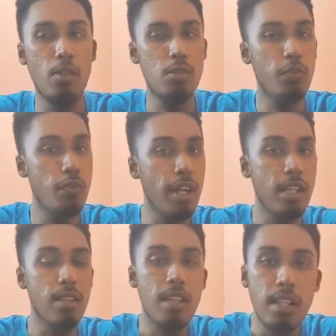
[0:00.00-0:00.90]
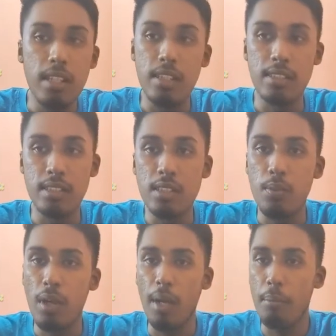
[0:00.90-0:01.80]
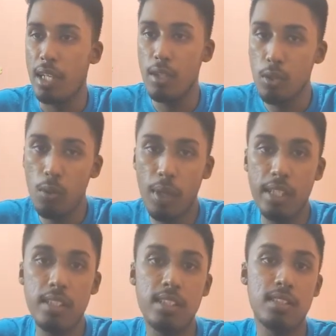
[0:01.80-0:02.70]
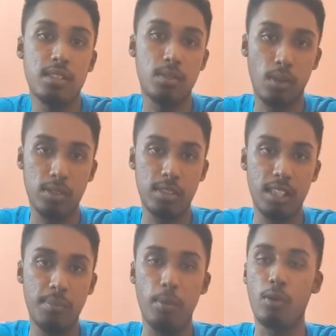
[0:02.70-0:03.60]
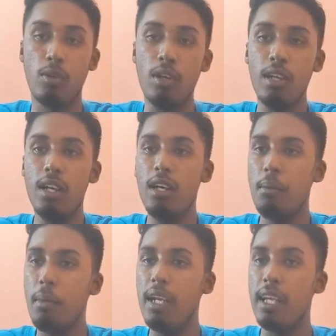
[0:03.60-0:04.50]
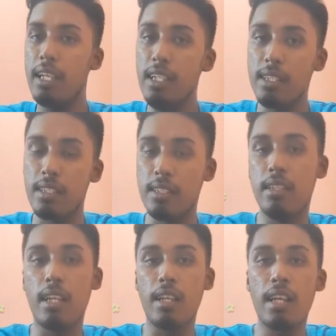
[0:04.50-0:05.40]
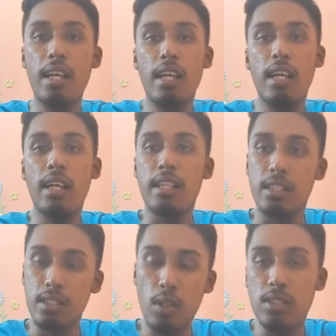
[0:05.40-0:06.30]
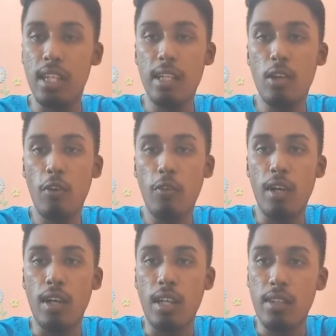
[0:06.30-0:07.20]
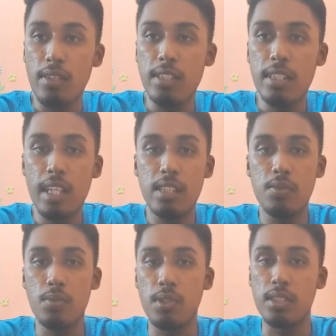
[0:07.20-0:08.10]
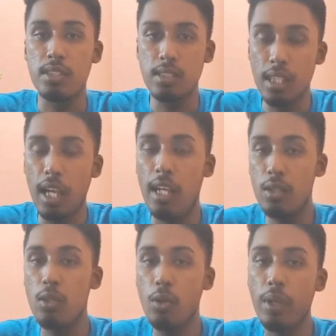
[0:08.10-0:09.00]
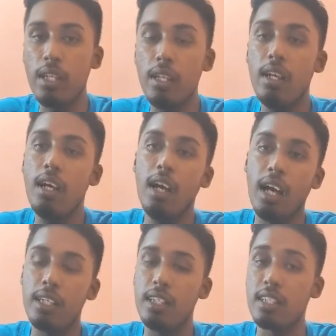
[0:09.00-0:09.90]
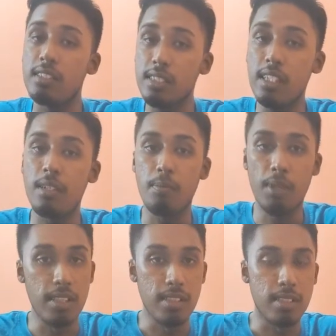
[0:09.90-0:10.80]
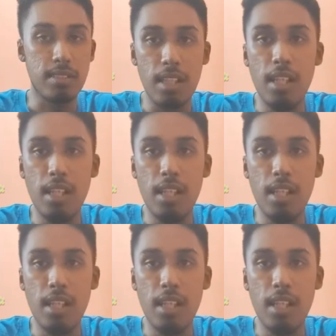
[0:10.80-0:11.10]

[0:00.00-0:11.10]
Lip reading: to find these things, but I don't know whether this is a gossip or not. But I heard that those kind of investigations were undergoing under a secret places.